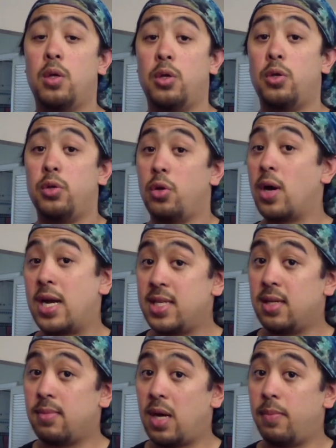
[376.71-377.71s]
your
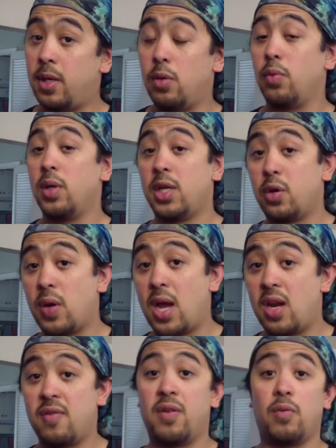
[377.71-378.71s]
idea might be really
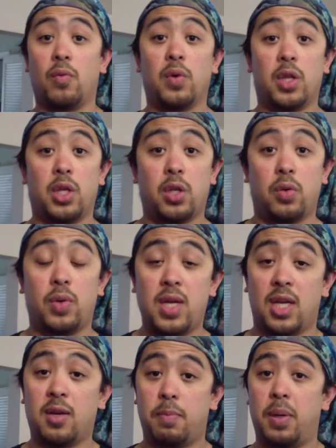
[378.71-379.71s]
creative and really
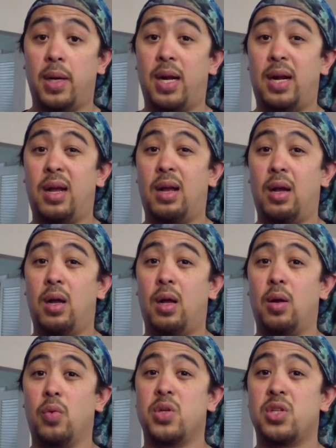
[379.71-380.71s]
unique, but
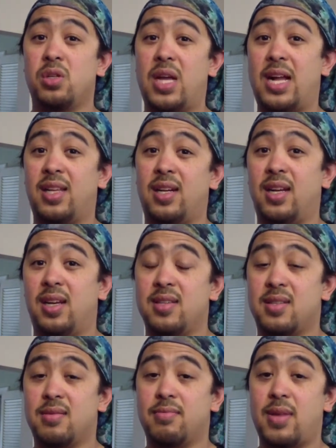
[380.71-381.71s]
originality
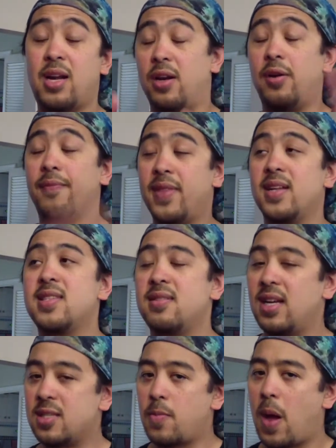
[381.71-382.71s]
is, I don't know,
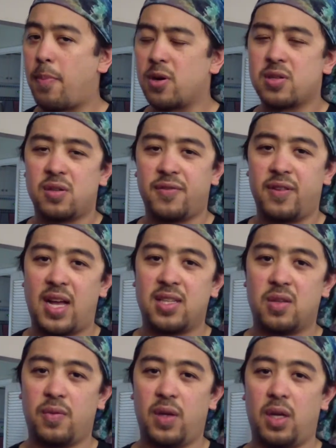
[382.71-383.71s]
that's my personal
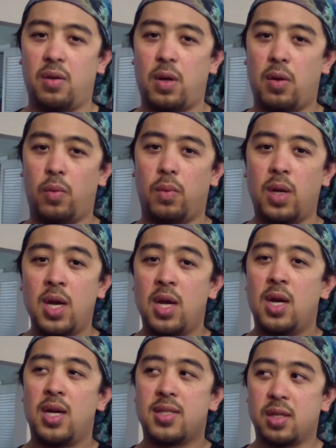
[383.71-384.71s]
philosophy, and
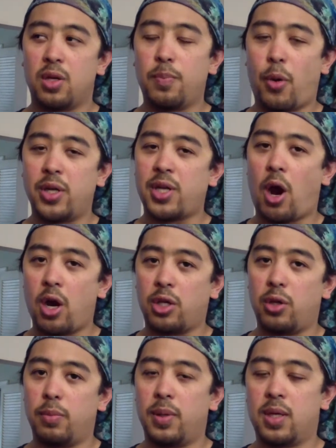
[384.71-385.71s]
it's a good point to
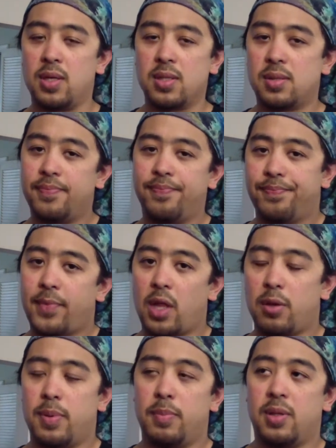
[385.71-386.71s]
argue because
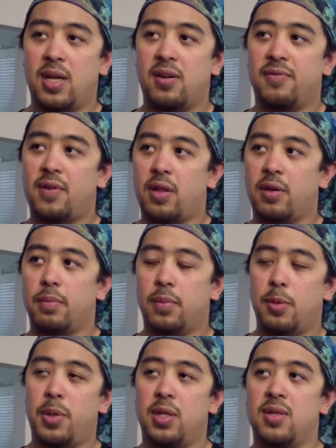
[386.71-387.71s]
other people have other
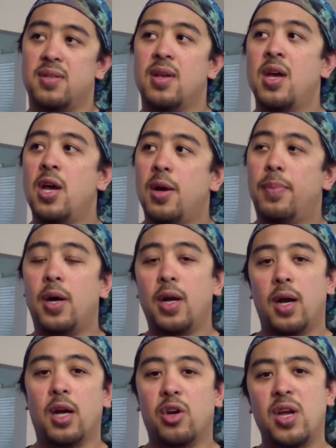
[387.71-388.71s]
opinions.
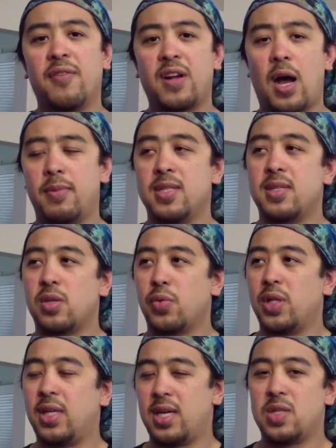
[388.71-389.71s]
But Creative Commons is a
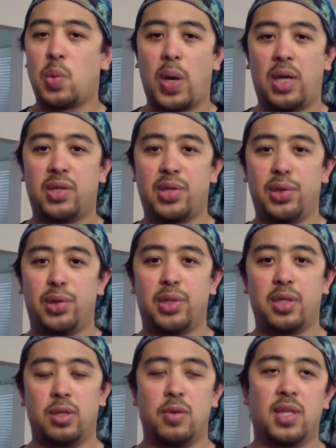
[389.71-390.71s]
really nice way to
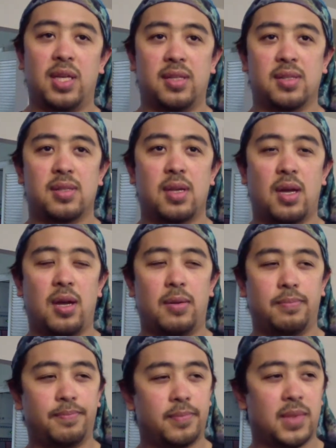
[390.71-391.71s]
do things,
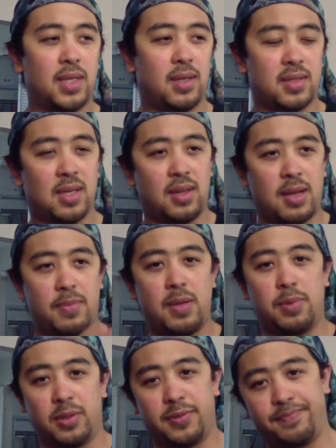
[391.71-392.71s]
to let
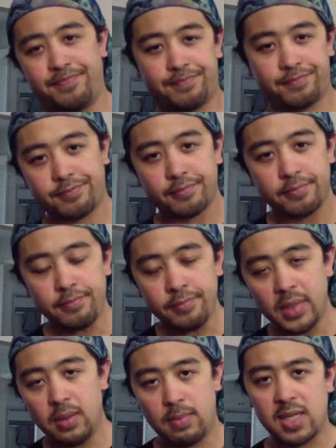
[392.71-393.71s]
people
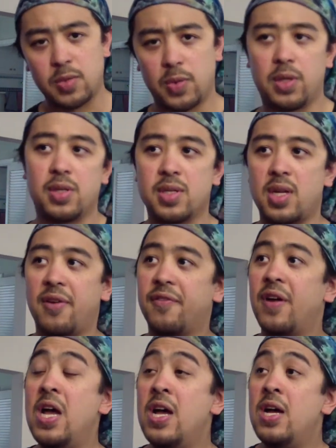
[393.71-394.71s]
mess with your
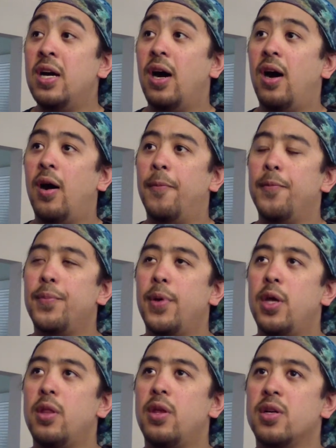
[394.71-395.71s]
stuff.
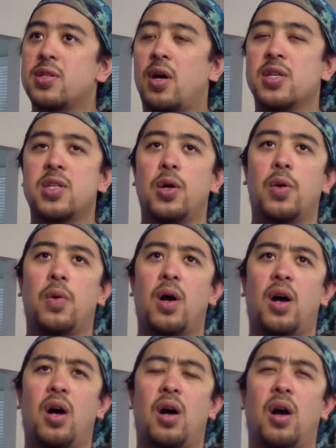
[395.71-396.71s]
There's
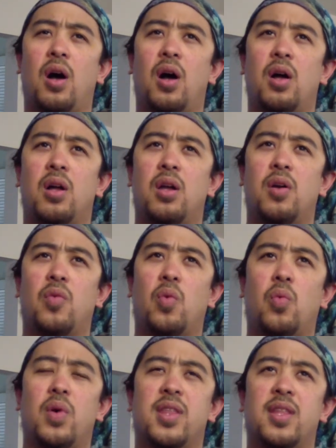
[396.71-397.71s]
also,
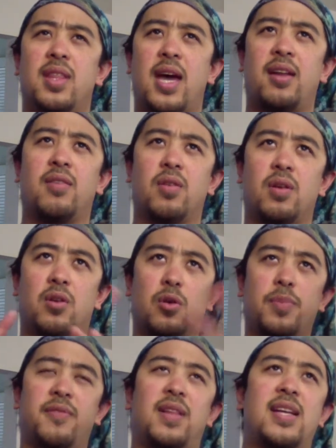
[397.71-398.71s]
within that
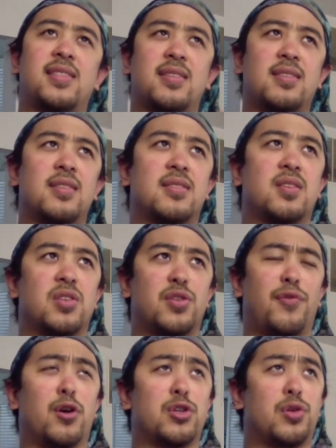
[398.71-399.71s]
group of licenses, there's
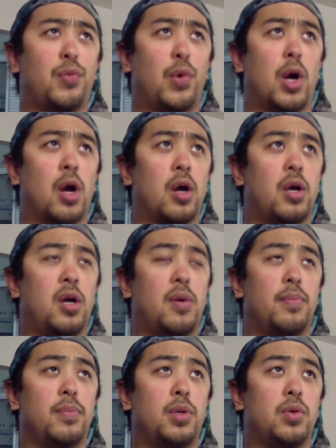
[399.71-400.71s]
a version where
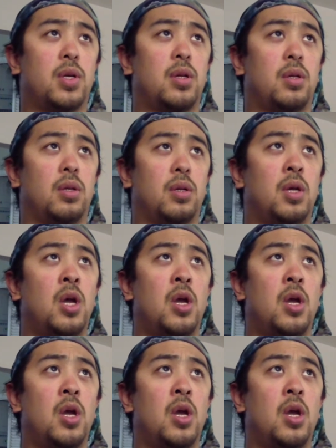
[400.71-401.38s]
you can